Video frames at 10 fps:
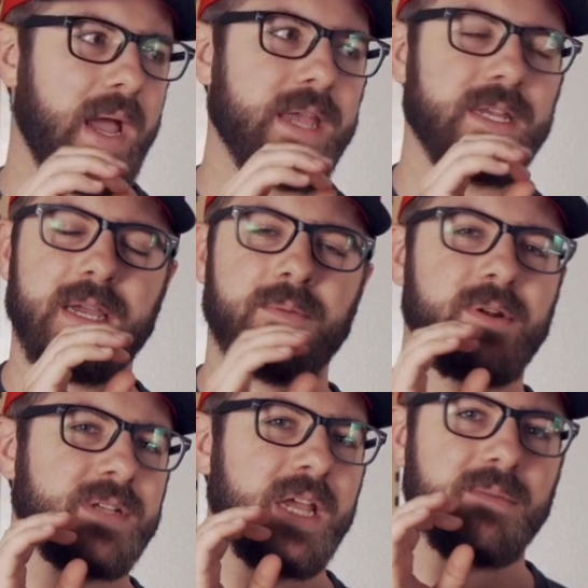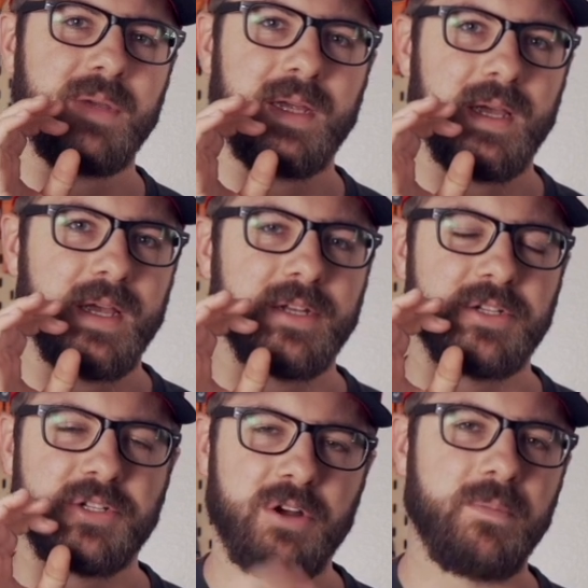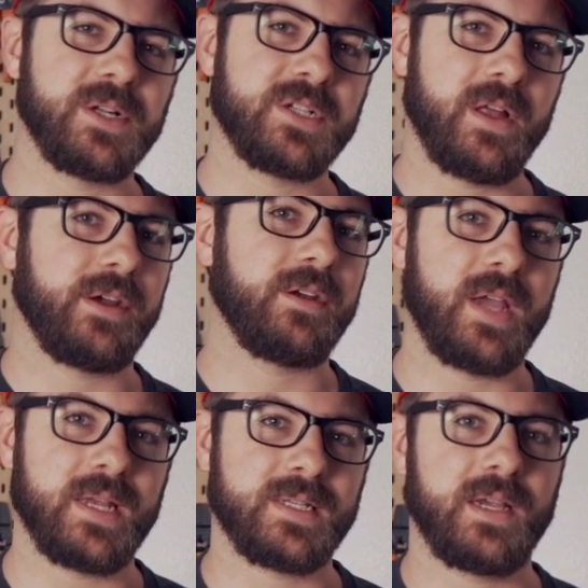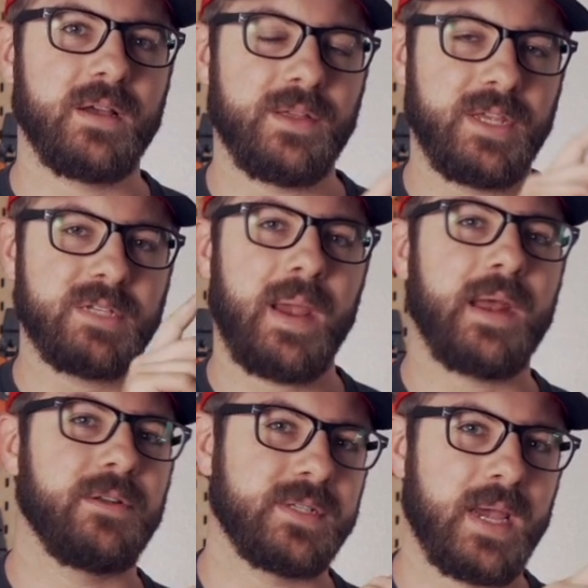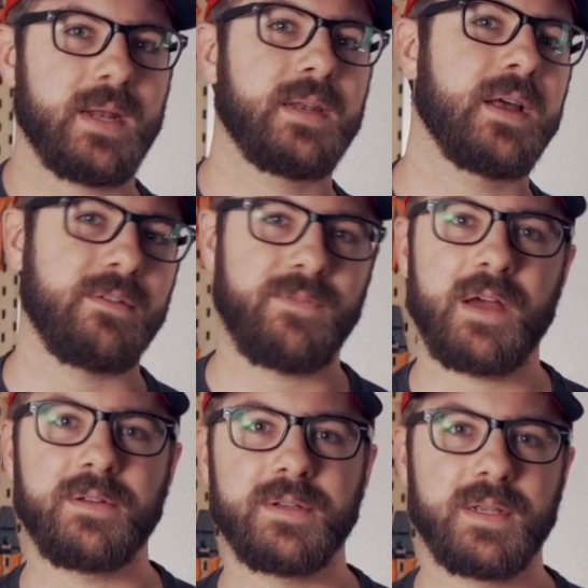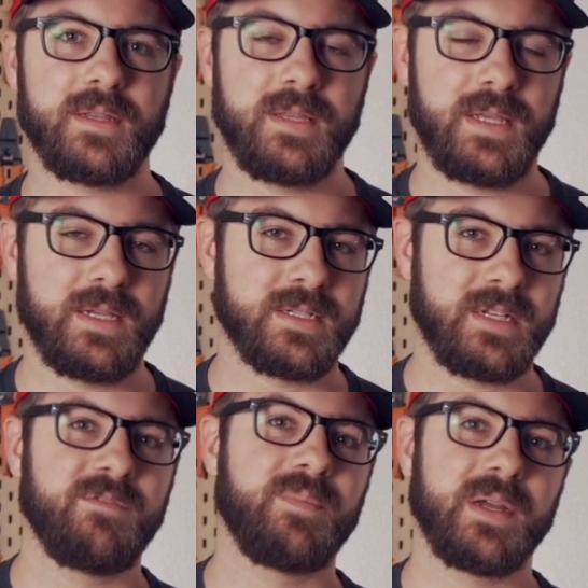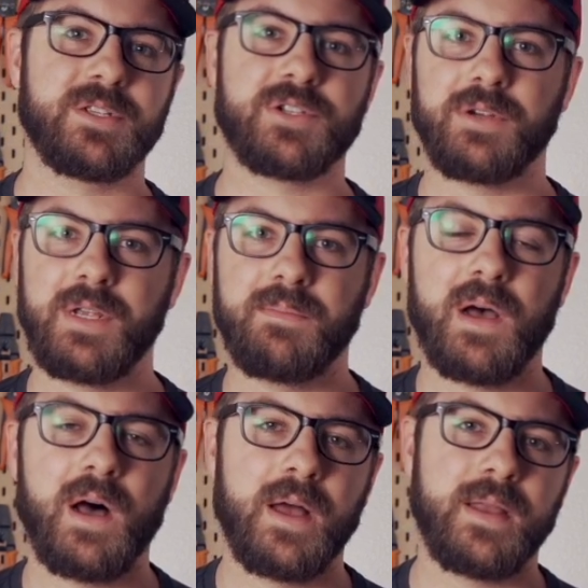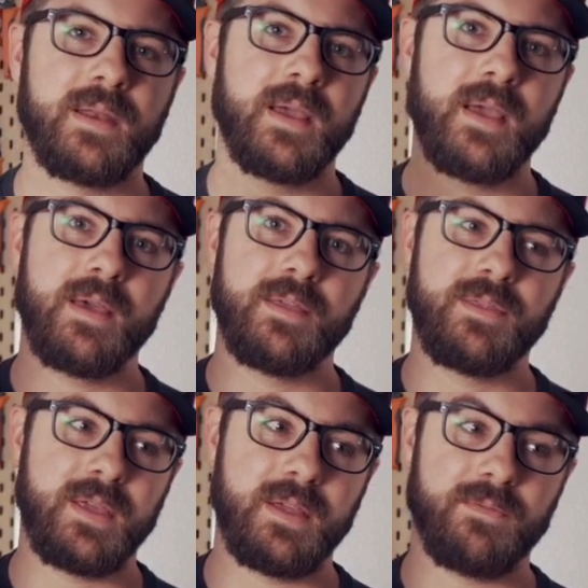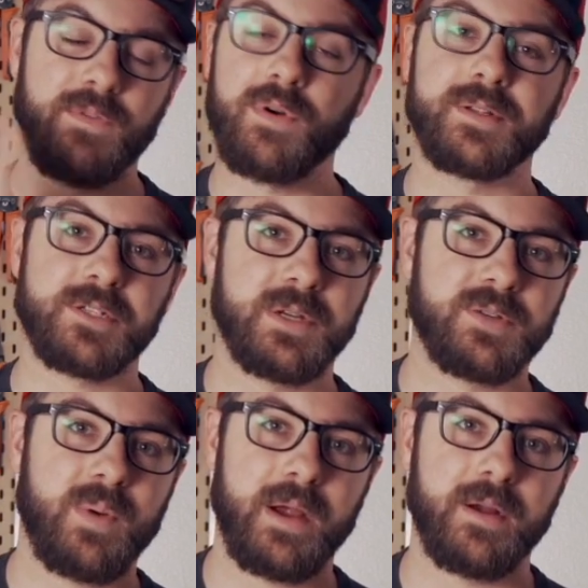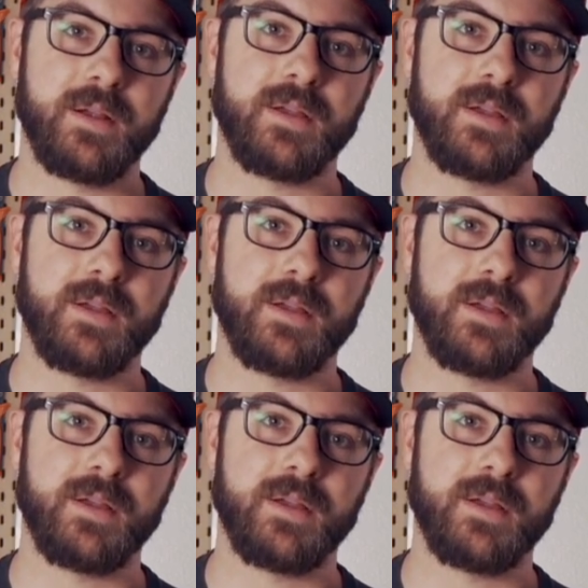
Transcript: it would have taken me so much longer guessing on these panels had I not found the Steve Build stream on the Voron Switchwire.